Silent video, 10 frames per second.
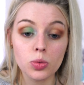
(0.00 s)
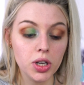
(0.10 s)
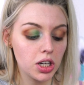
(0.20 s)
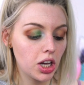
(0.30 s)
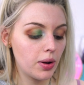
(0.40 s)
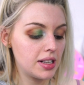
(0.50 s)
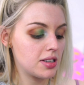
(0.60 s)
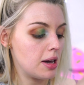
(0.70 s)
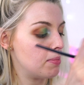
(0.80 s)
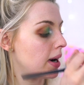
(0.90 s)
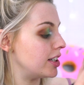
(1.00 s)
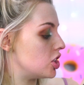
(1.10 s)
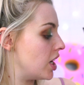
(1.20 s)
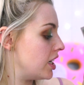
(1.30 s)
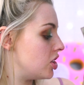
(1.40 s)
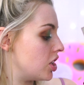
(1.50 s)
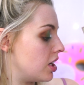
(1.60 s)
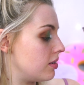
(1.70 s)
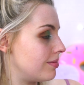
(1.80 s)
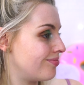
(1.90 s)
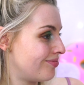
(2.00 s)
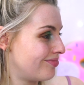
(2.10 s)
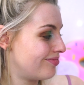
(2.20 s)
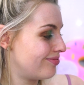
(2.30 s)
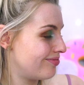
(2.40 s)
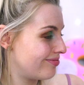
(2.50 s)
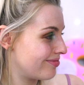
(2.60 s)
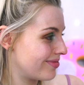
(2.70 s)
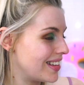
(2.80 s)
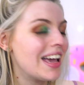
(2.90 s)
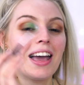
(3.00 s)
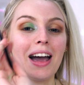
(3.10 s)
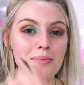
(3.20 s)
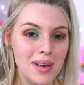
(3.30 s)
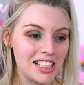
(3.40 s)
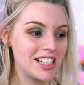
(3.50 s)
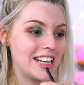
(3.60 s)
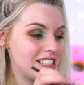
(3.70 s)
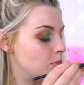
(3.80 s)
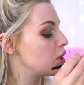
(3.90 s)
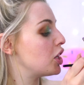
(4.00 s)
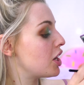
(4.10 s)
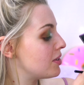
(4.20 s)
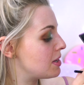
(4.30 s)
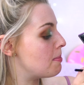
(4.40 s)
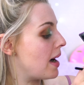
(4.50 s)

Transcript: we're gonna go into Imagination. We're gonna go to